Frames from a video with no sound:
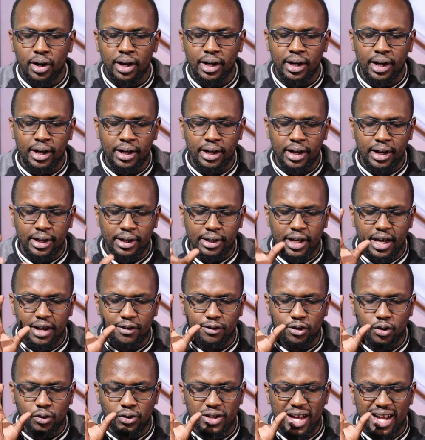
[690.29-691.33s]
it
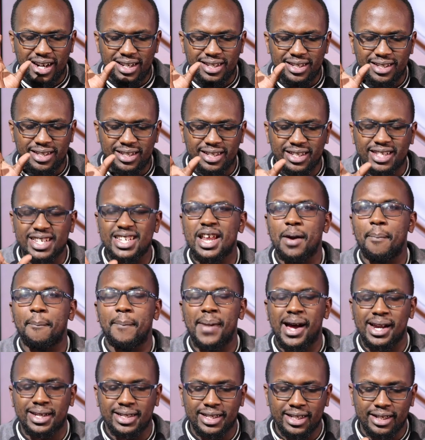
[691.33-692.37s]
gives you that
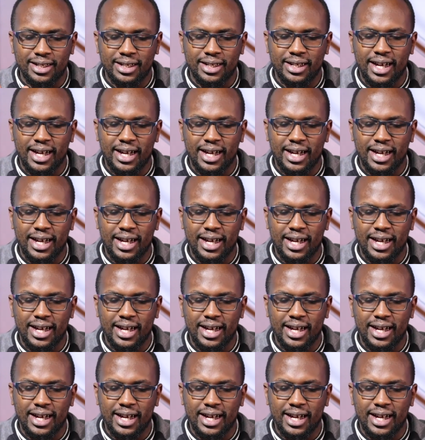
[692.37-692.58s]
cinematic